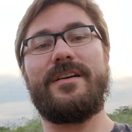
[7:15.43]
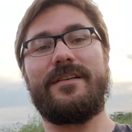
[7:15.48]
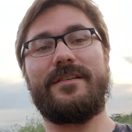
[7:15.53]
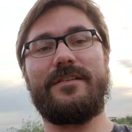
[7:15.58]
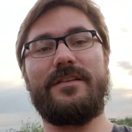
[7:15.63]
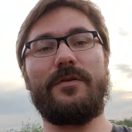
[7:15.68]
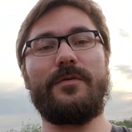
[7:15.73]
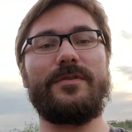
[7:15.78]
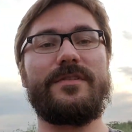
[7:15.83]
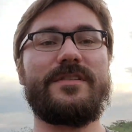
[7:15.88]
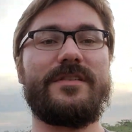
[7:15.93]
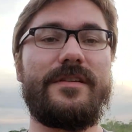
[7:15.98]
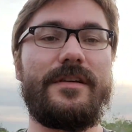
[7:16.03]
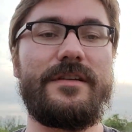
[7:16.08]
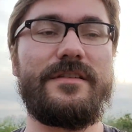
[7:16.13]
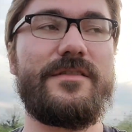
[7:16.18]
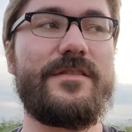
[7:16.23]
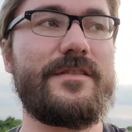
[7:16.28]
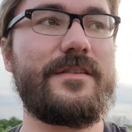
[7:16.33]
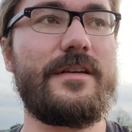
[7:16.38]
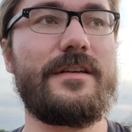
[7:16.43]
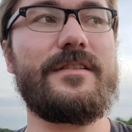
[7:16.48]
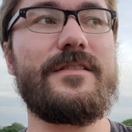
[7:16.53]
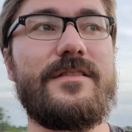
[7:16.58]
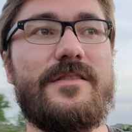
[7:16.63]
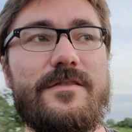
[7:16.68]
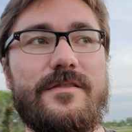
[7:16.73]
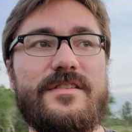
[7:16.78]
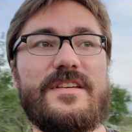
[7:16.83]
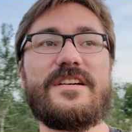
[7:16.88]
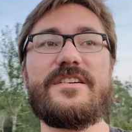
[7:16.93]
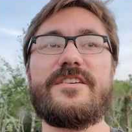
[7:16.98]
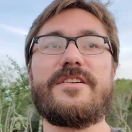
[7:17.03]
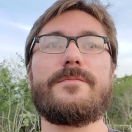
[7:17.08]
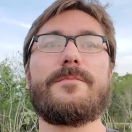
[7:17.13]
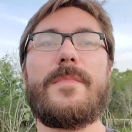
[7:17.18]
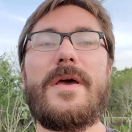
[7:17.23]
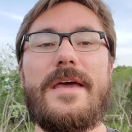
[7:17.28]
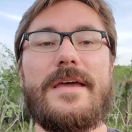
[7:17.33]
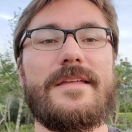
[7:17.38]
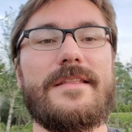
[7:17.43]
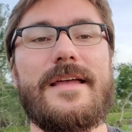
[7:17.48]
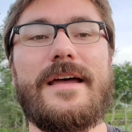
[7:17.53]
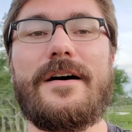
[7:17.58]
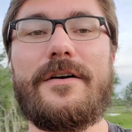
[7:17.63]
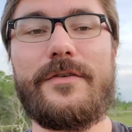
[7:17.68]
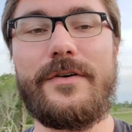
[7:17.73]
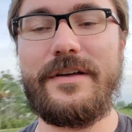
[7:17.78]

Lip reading: you know, it's nearing May now,